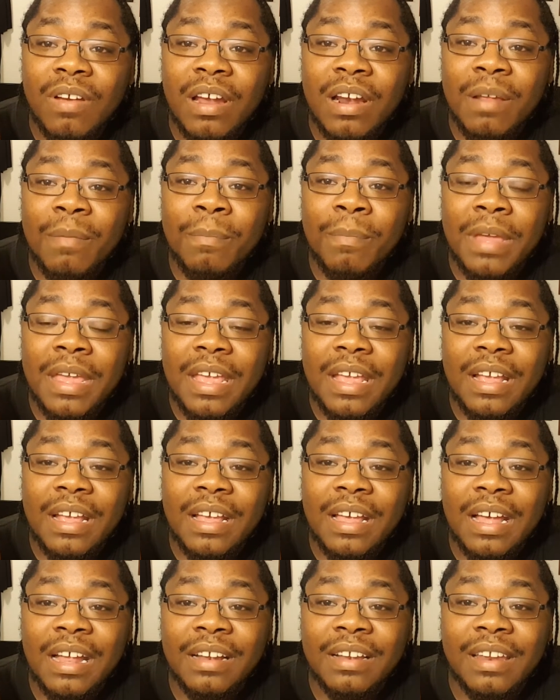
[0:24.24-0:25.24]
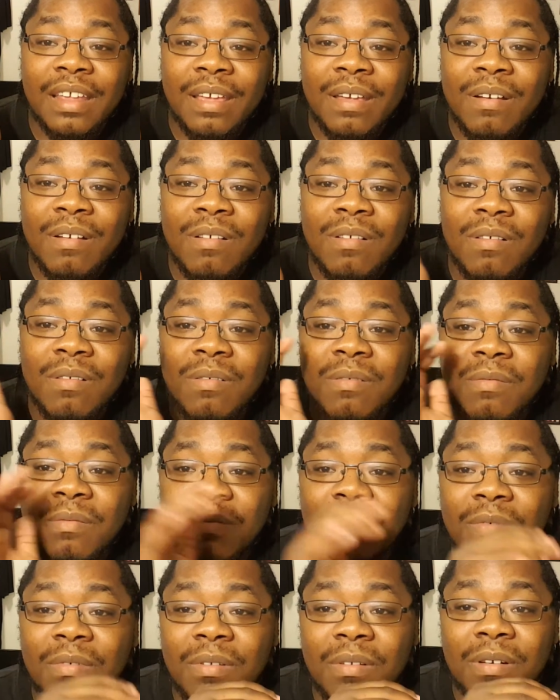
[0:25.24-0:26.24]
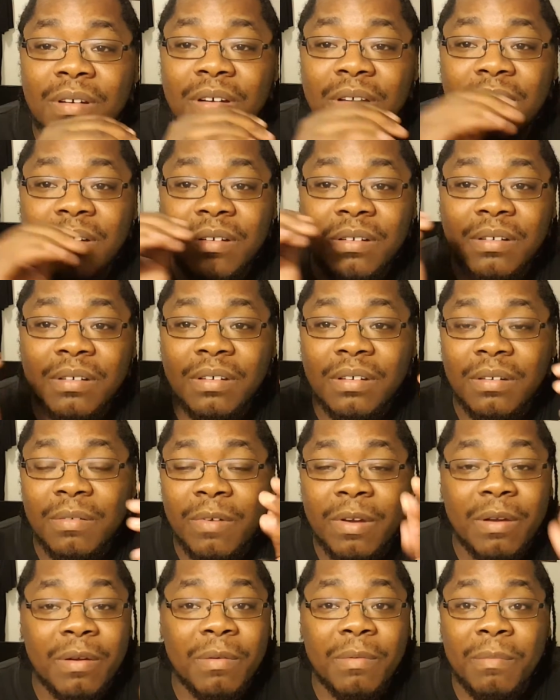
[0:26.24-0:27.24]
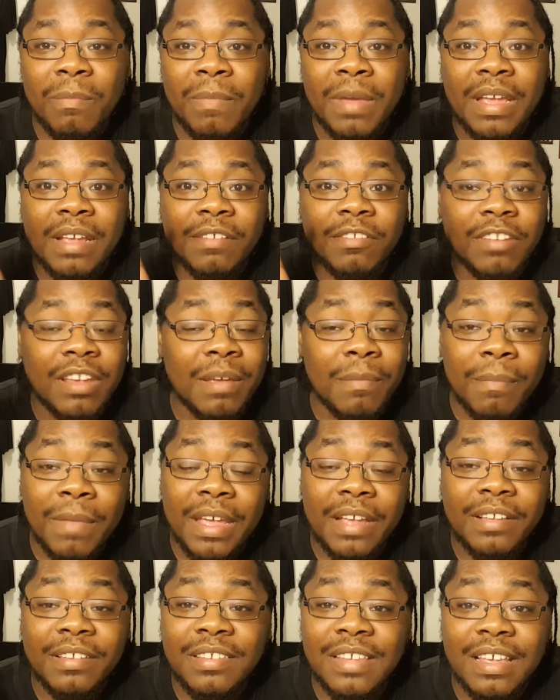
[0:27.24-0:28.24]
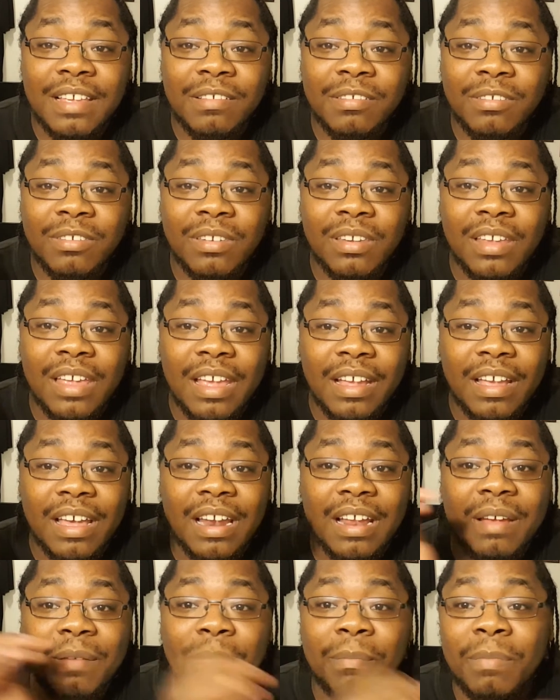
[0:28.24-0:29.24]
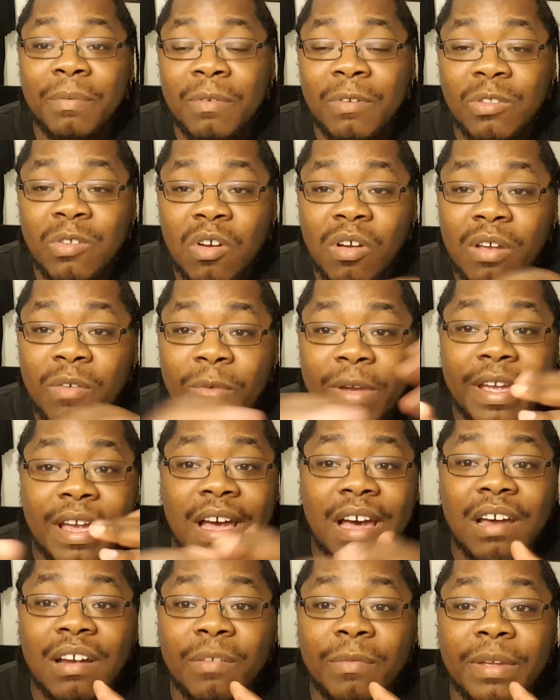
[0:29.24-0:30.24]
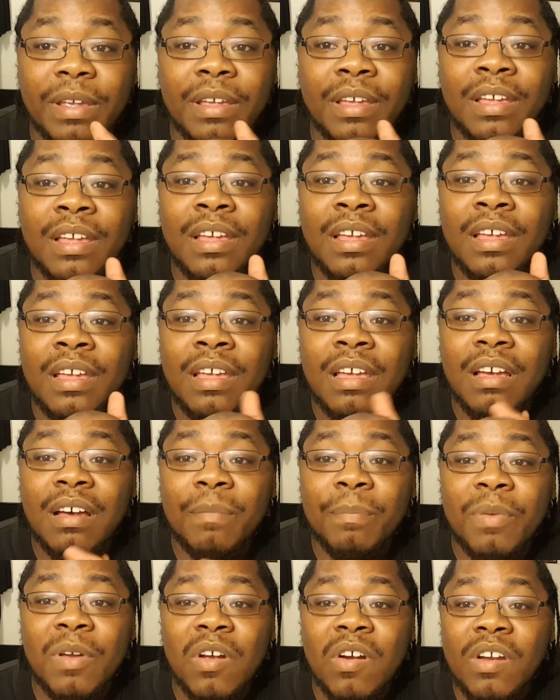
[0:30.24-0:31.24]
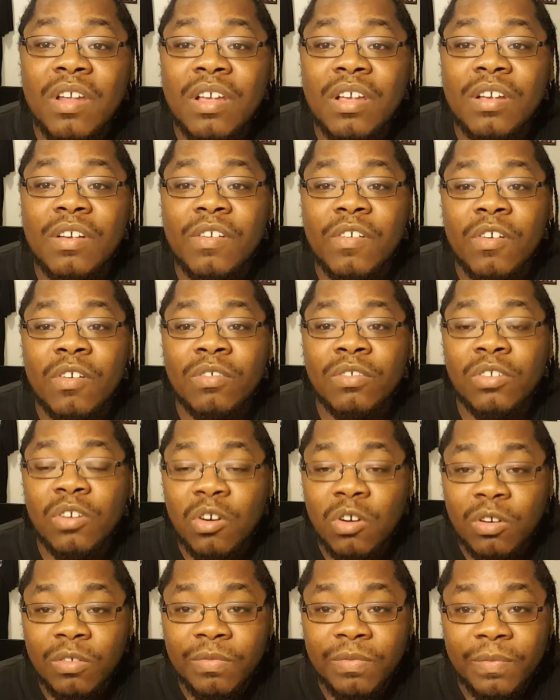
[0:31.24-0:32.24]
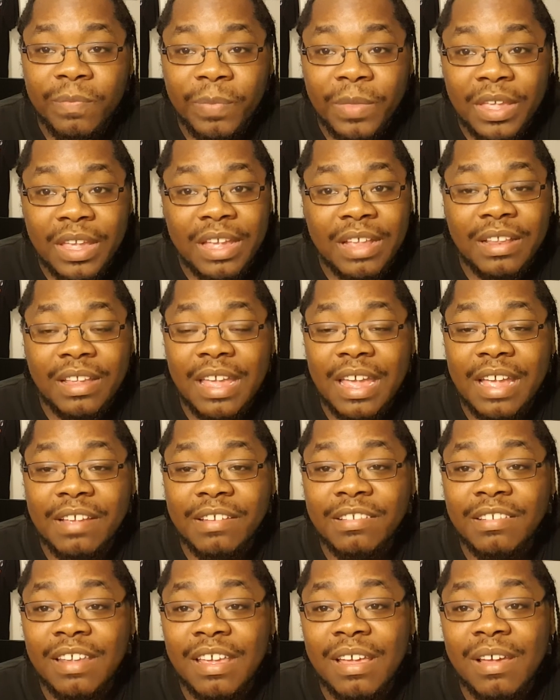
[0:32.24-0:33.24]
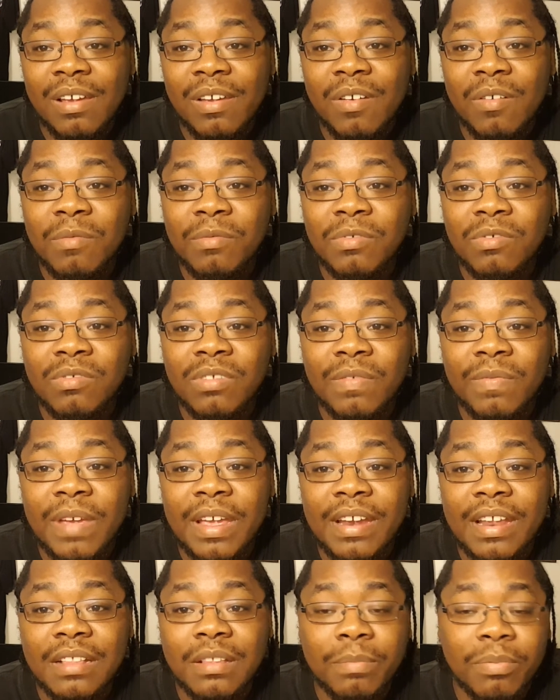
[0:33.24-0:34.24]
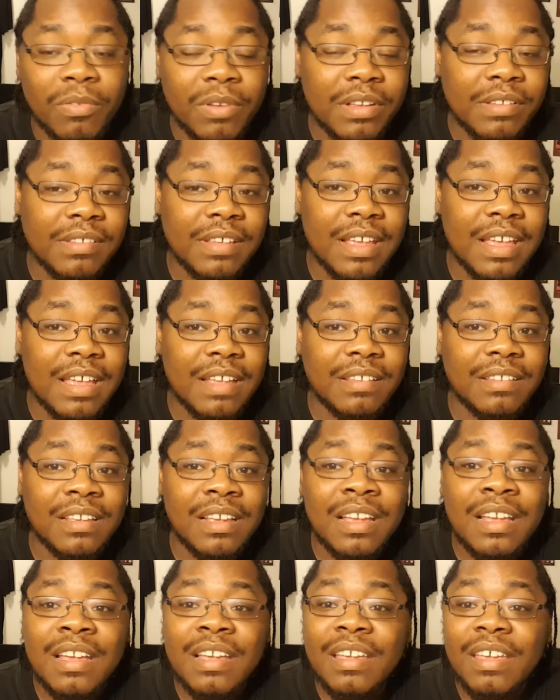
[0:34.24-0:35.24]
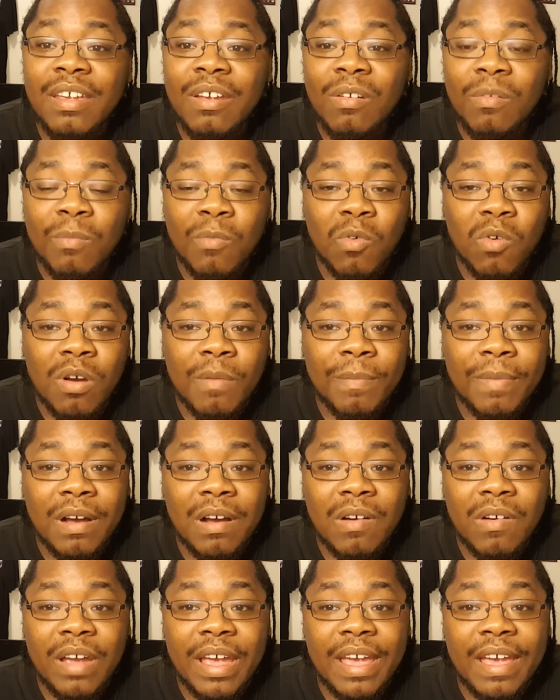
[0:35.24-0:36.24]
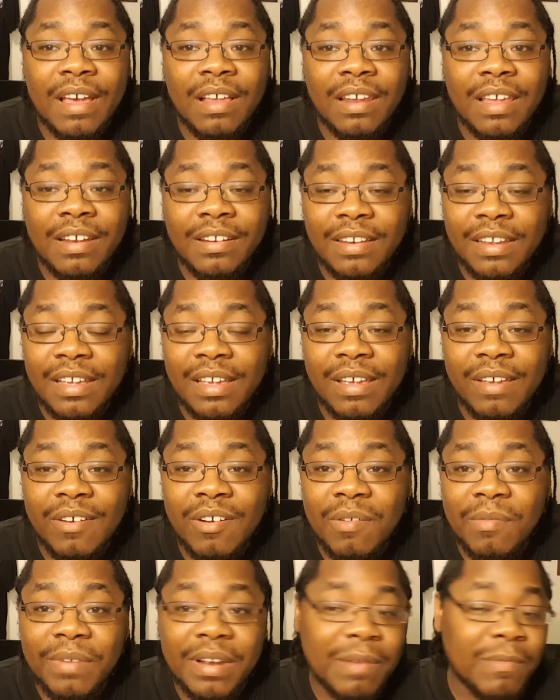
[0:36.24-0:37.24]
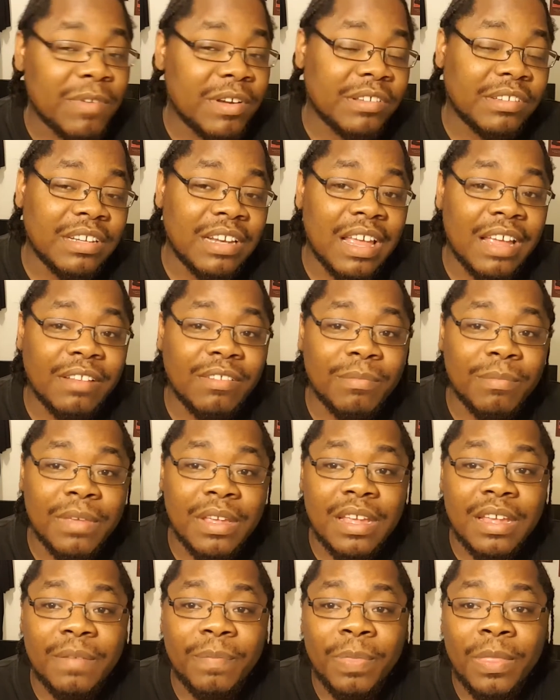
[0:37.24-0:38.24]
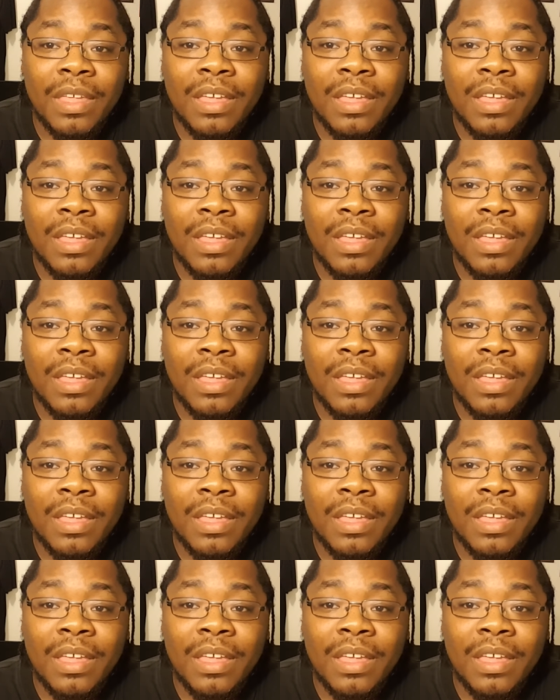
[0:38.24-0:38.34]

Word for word: to make goddamn, well, make shit make sense and kind of talk your way out of it. Apparently, Gerdorf, he can't stand him due to the fact that the princess cared more about Adlet than him. That was like to me.